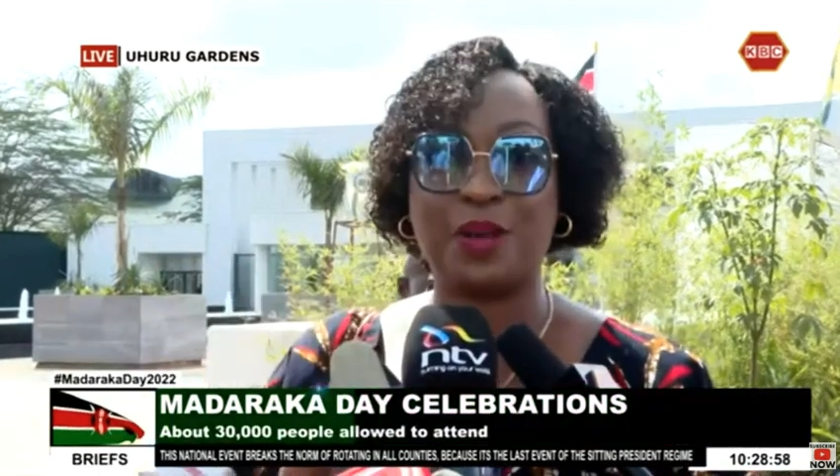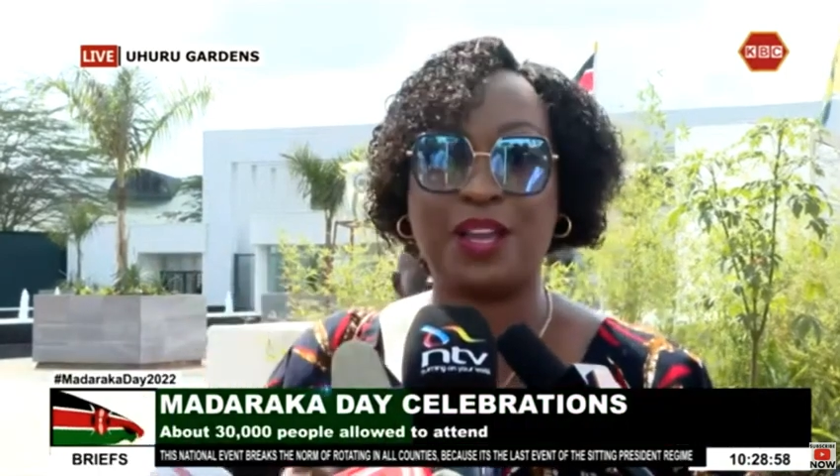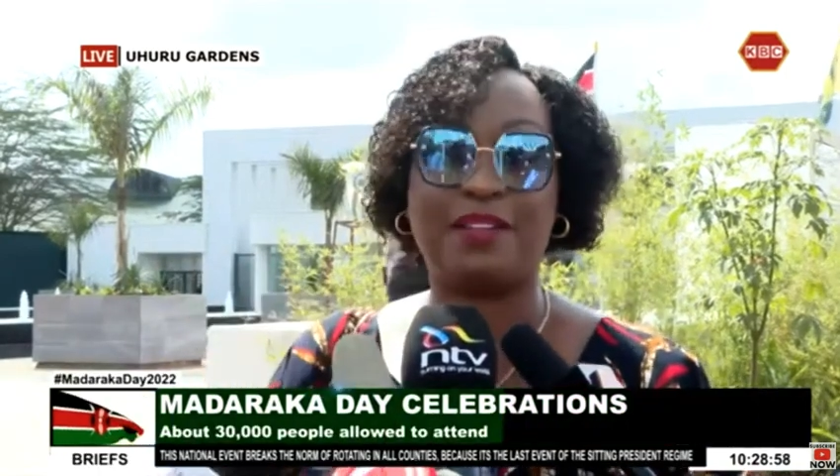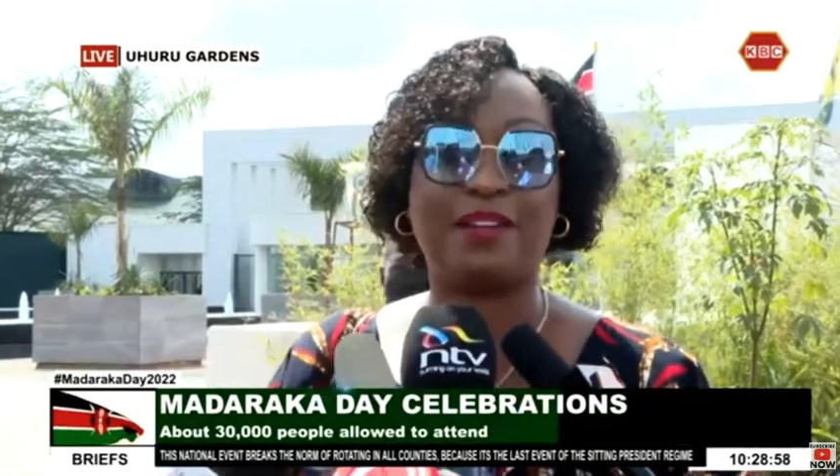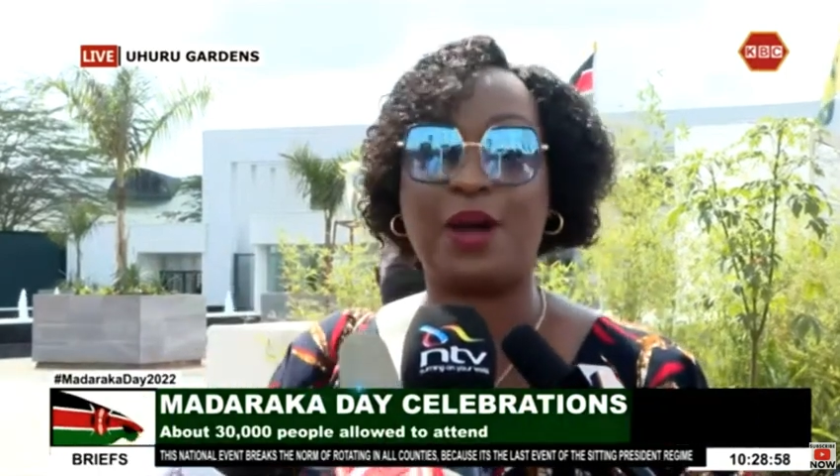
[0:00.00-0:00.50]

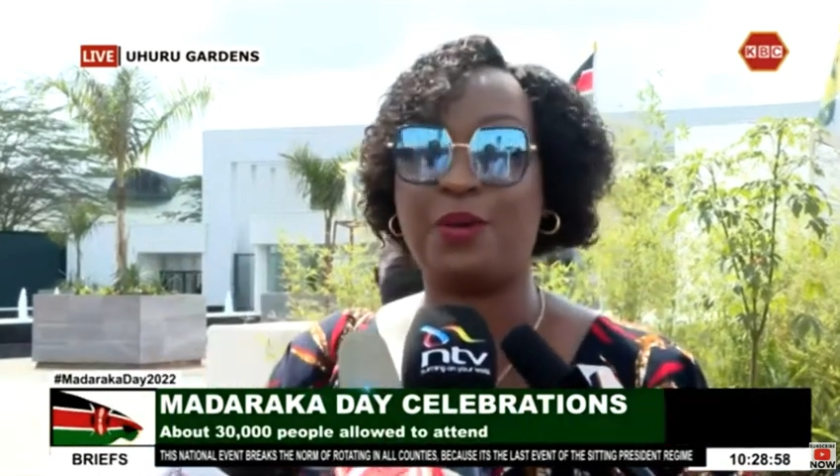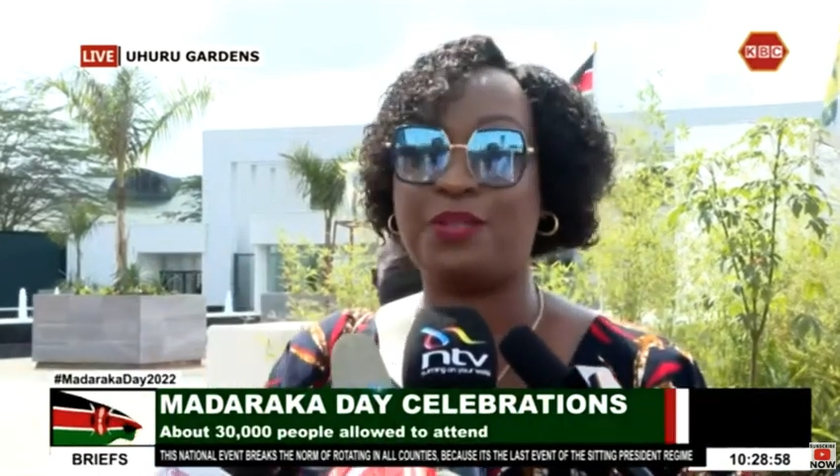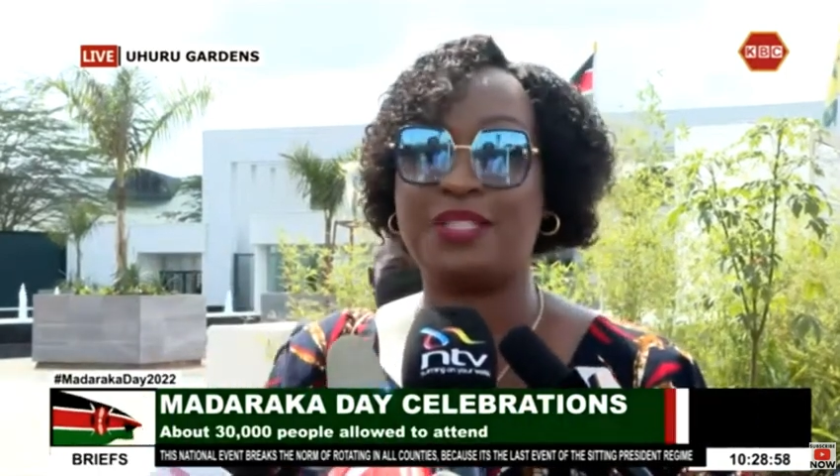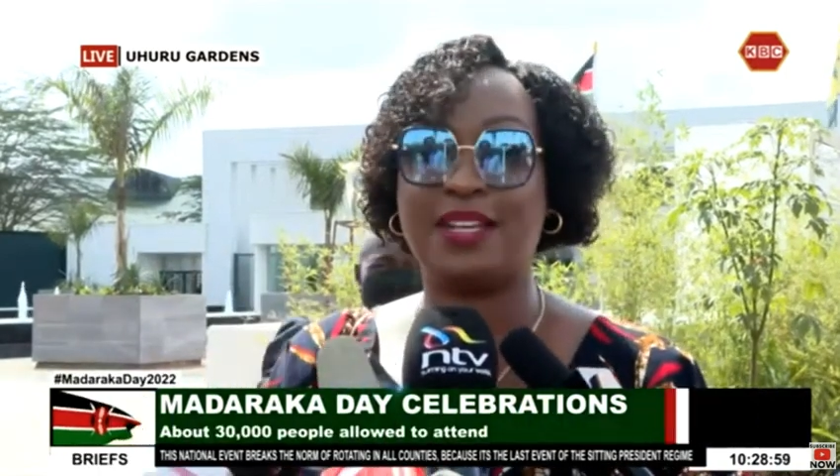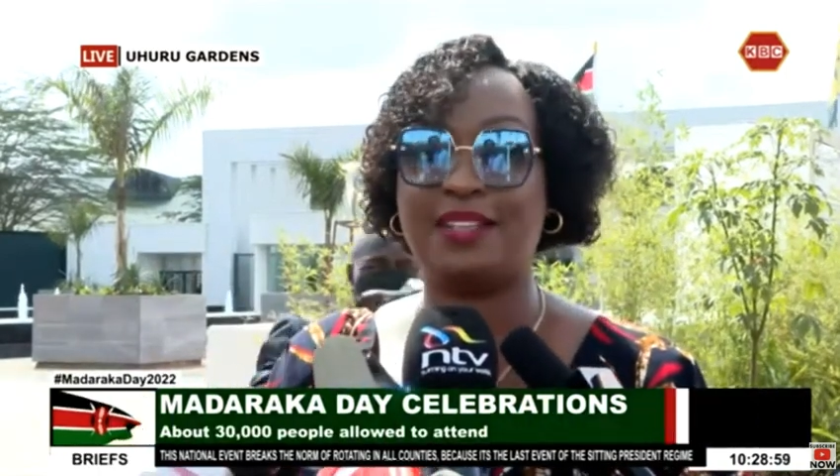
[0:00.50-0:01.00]
going
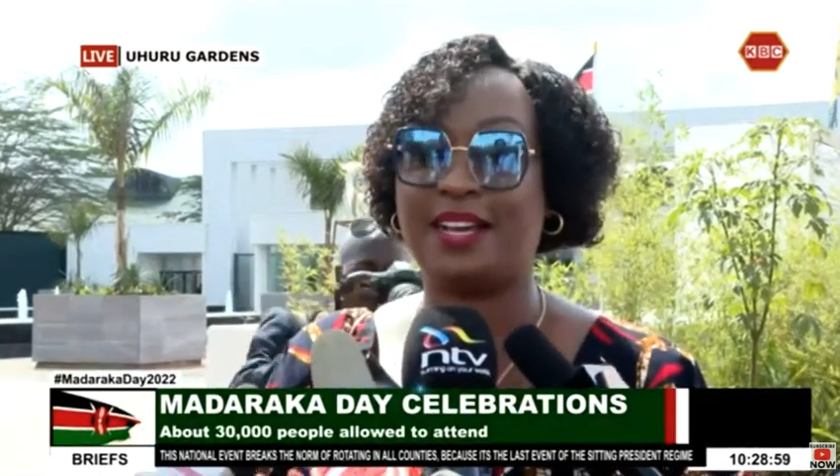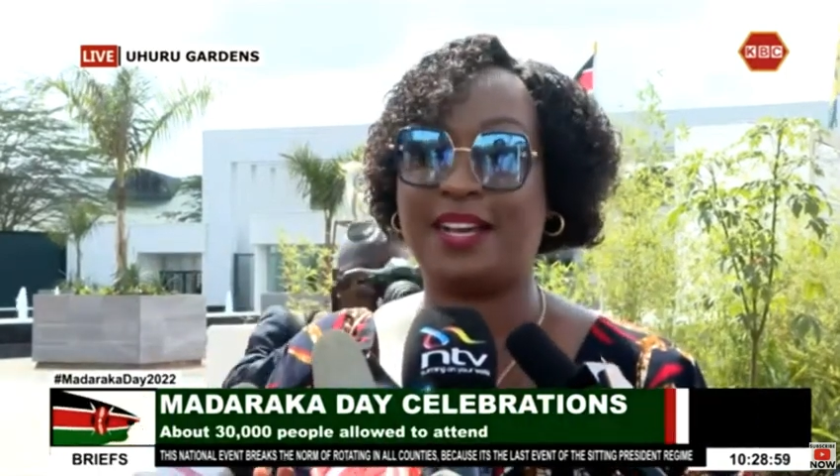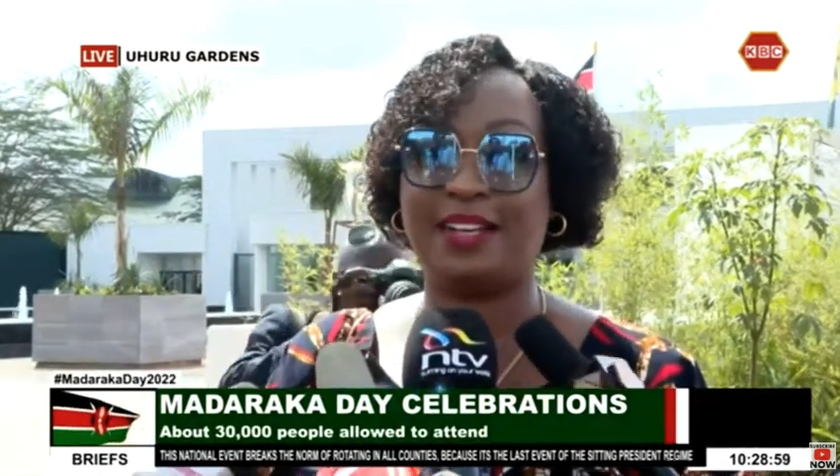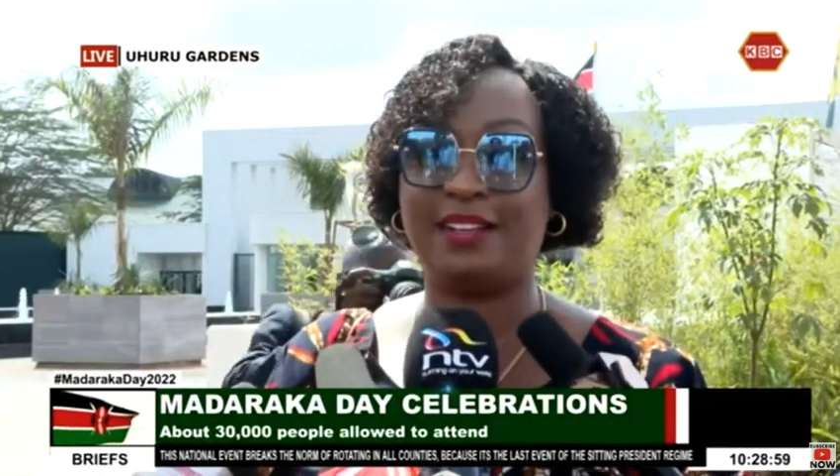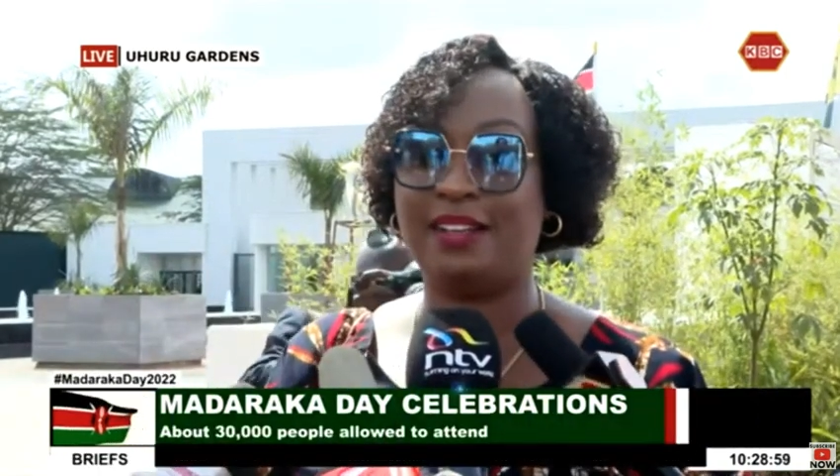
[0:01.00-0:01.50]
around and
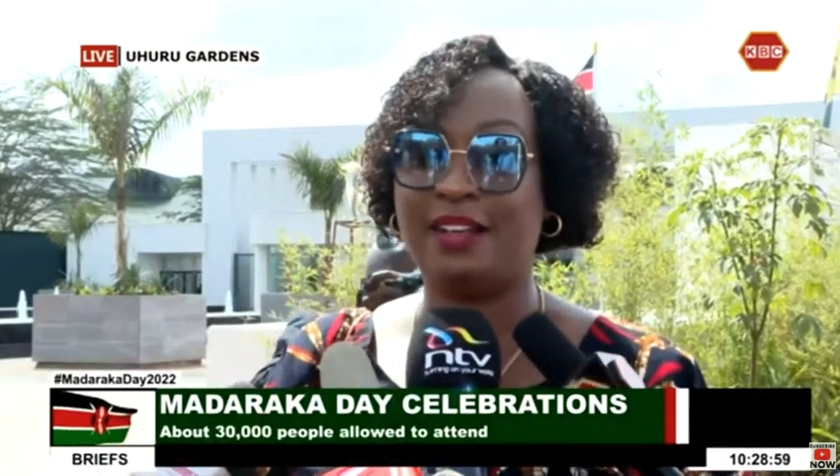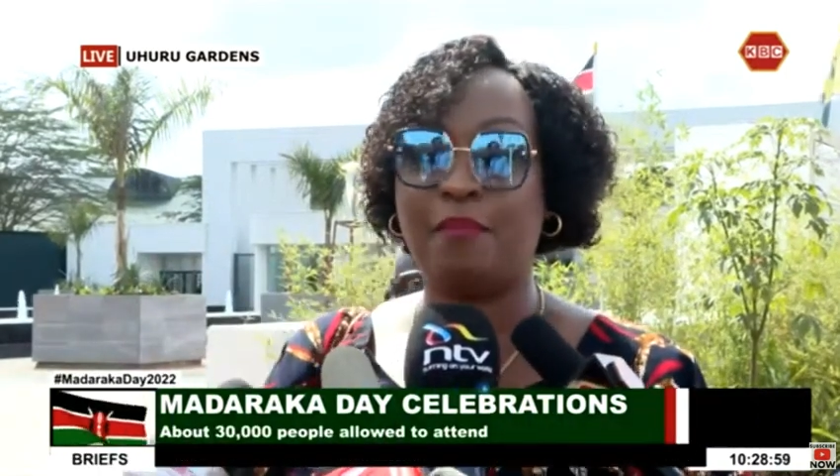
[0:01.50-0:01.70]
uh,